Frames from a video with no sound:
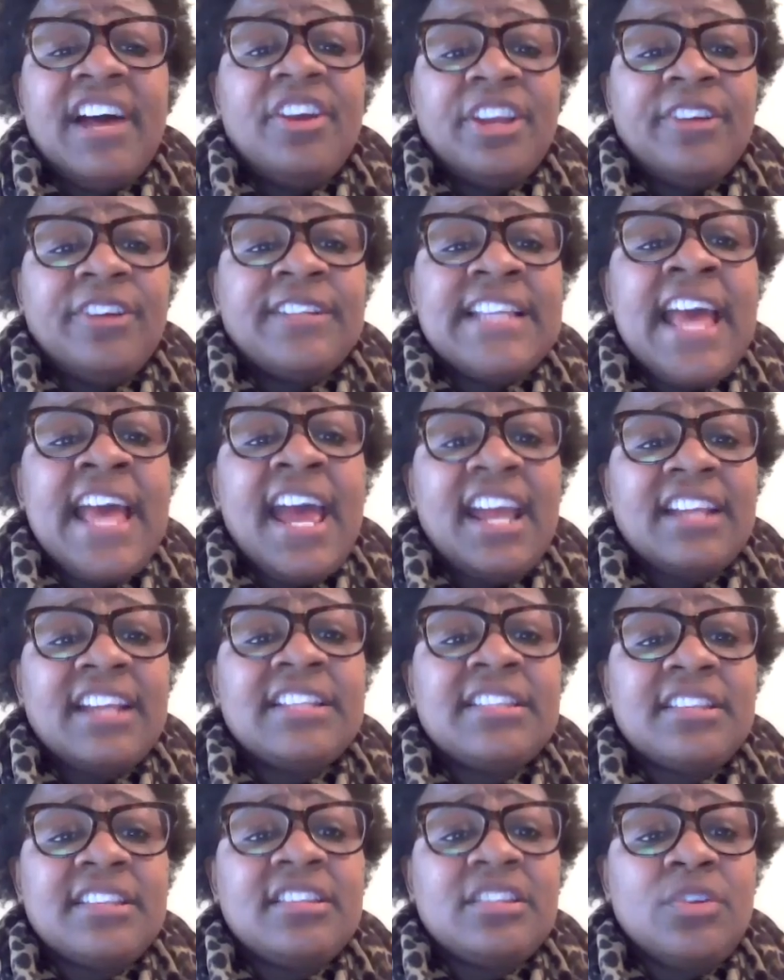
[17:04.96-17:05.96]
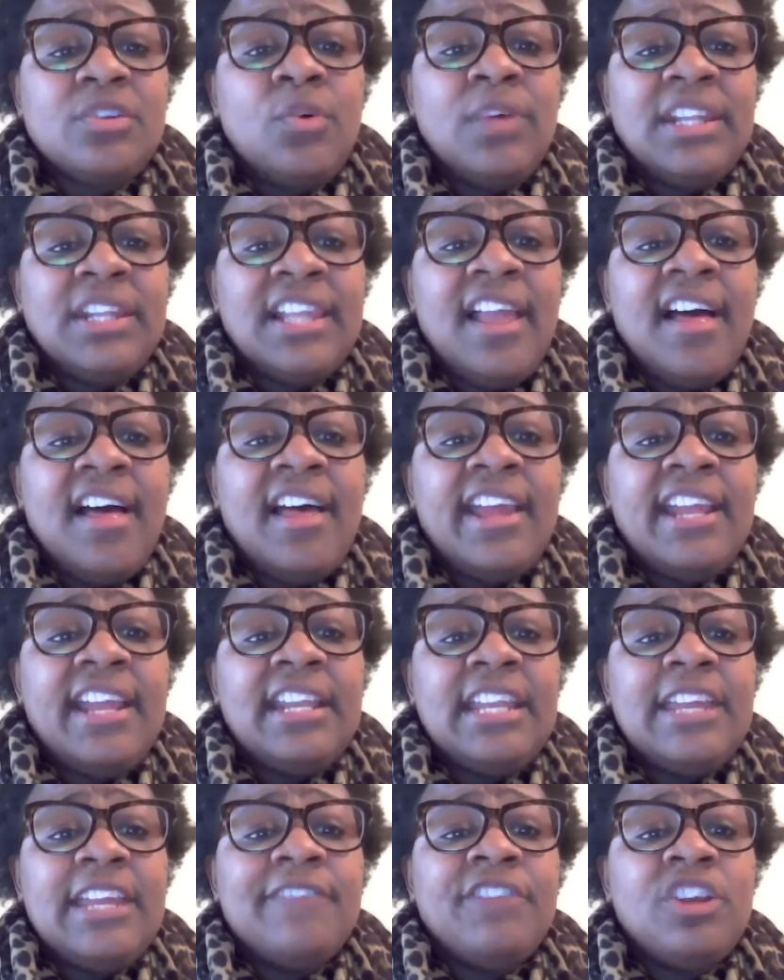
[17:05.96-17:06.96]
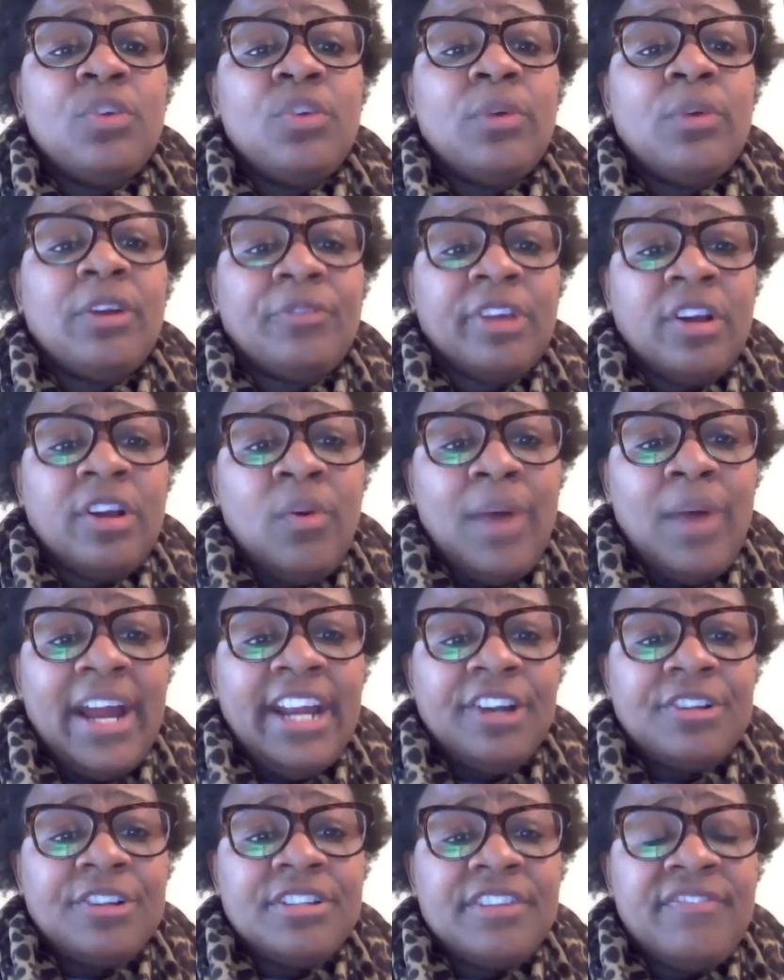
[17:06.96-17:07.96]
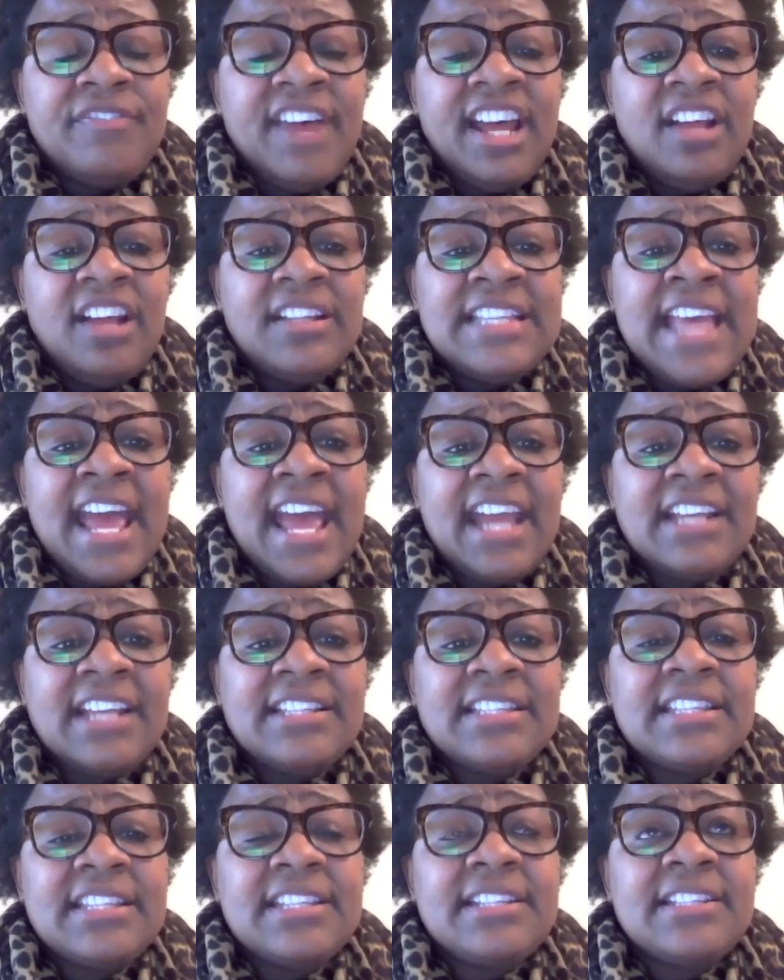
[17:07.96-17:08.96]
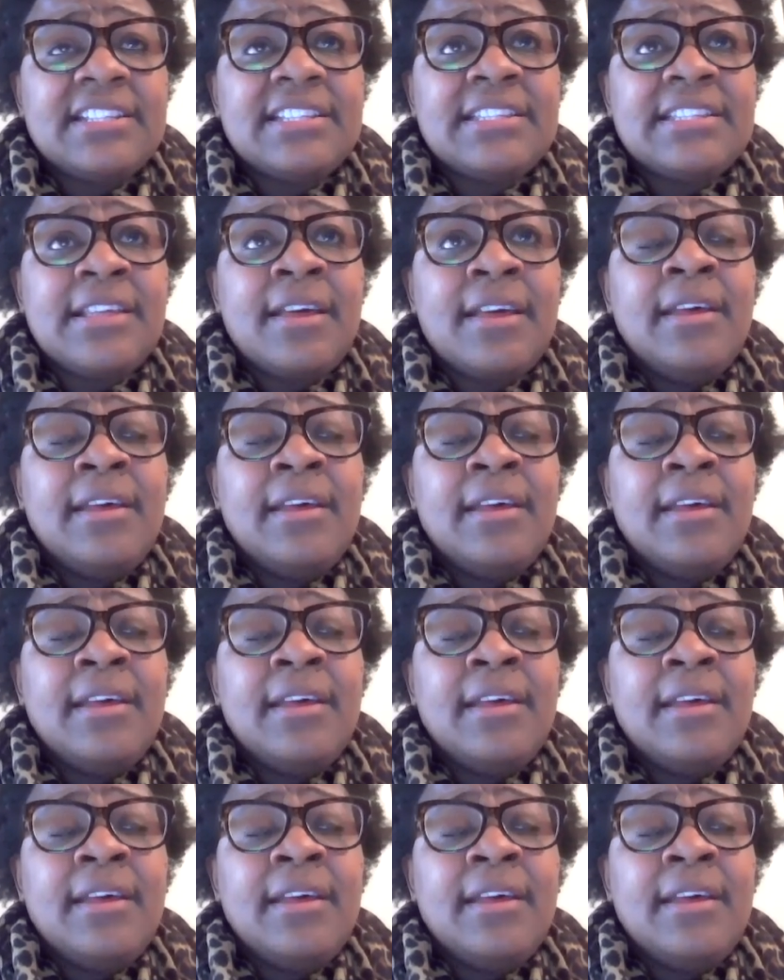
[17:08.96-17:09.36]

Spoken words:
your taxes online if you are required to file taxes.